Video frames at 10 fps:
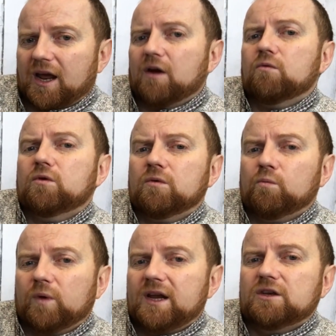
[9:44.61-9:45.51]
How
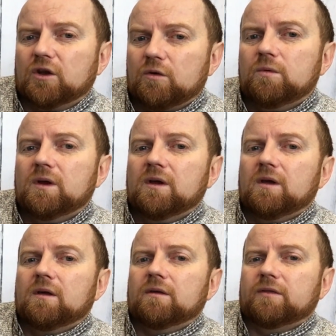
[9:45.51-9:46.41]
can we do
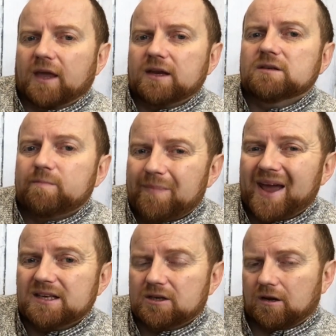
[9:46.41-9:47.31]
things
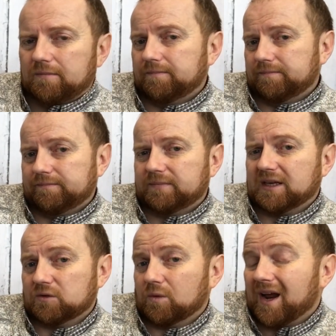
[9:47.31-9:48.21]
better?
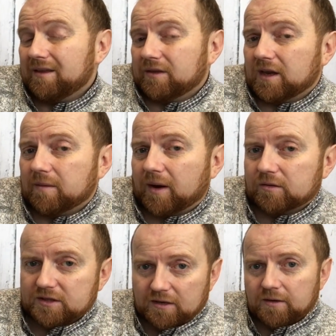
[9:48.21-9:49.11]
That's what I think
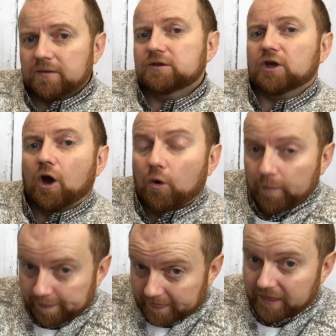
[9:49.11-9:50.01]
about it. So
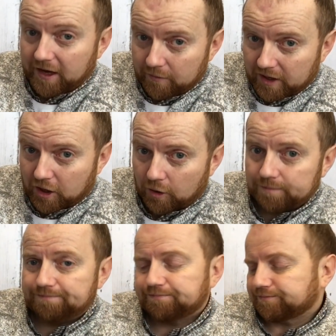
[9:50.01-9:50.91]
there we go.